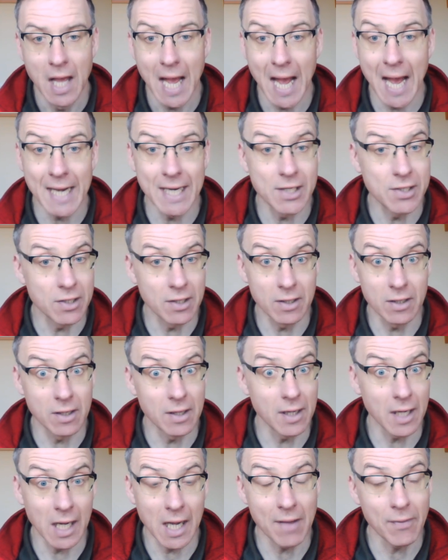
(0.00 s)
And it's a
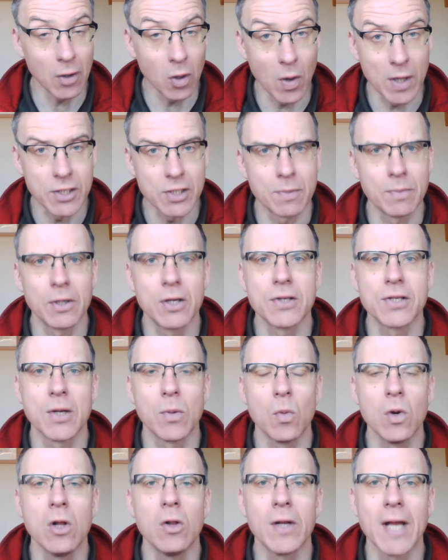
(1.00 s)
clever question because it
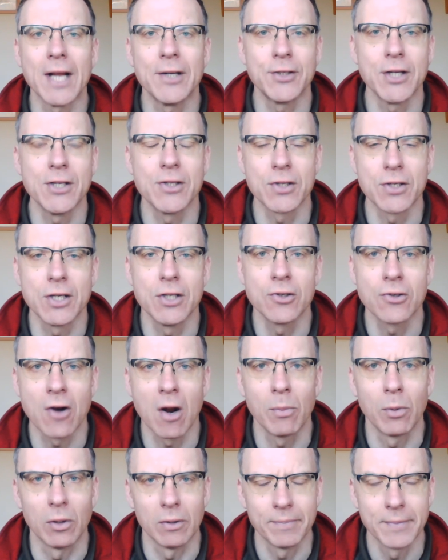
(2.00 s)
will get Jesus in
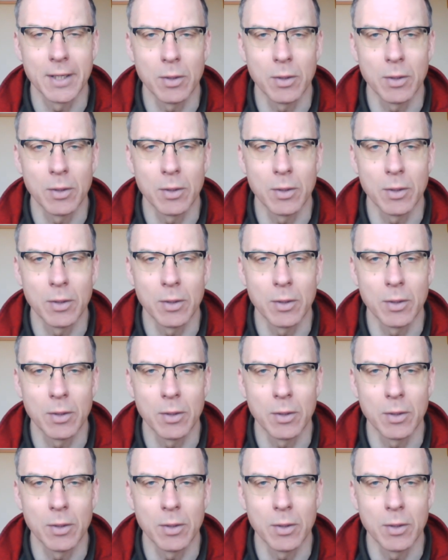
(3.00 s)
trouble.